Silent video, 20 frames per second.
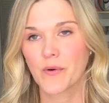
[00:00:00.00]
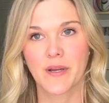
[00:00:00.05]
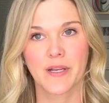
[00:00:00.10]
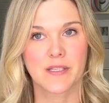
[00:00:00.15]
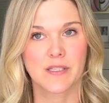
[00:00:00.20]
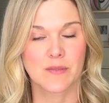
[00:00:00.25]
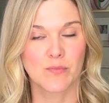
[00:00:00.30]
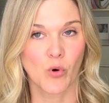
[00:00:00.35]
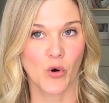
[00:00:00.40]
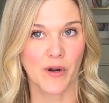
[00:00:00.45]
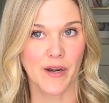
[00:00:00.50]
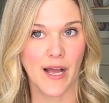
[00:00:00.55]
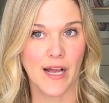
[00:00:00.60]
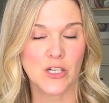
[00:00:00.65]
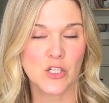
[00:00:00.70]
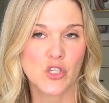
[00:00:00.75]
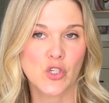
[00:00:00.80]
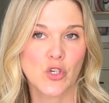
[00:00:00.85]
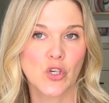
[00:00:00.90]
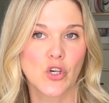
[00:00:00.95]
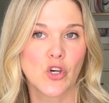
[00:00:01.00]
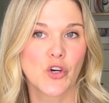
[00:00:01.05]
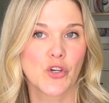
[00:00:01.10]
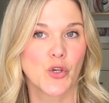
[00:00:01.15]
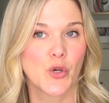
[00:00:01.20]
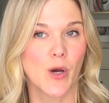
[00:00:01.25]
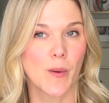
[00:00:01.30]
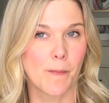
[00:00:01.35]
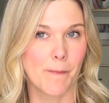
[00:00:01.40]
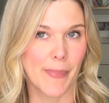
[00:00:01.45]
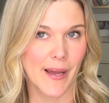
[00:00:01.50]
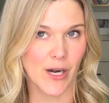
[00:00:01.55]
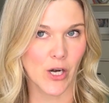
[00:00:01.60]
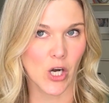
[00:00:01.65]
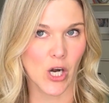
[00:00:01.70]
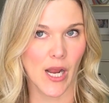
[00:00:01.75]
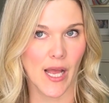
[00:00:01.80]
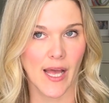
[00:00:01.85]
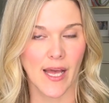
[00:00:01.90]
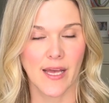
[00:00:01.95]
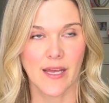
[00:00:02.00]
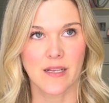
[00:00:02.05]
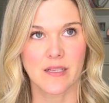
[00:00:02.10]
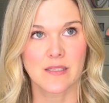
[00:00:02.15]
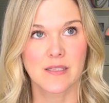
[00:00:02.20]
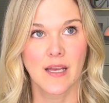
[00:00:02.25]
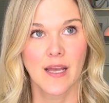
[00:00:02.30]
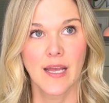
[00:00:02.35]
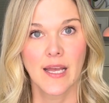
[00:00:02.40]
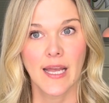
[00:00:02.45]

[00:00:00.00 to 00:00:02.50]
it's more natural, you have better eggs,